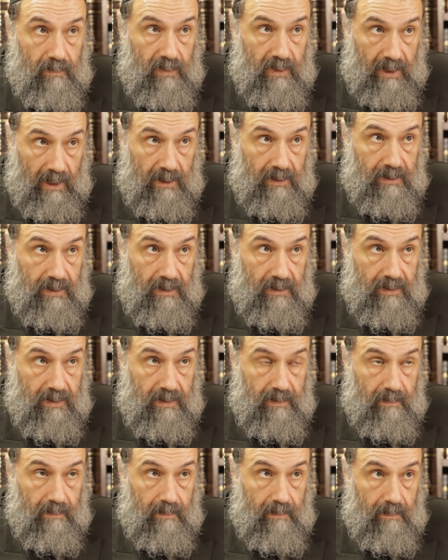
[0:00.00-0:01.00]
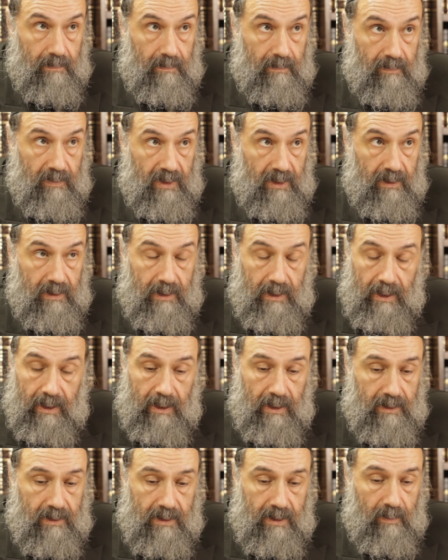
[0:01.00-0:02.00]
doctors that they
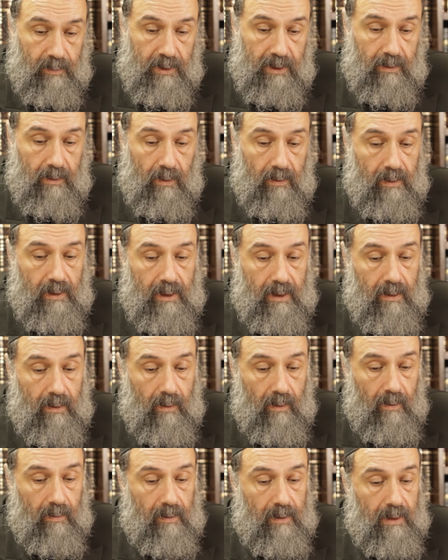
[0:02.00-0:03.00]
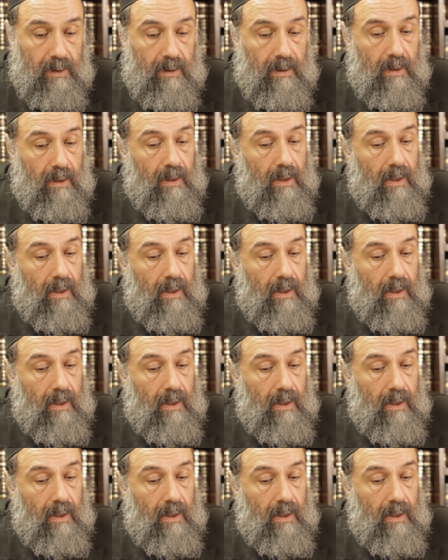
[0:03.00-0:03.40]
accepted only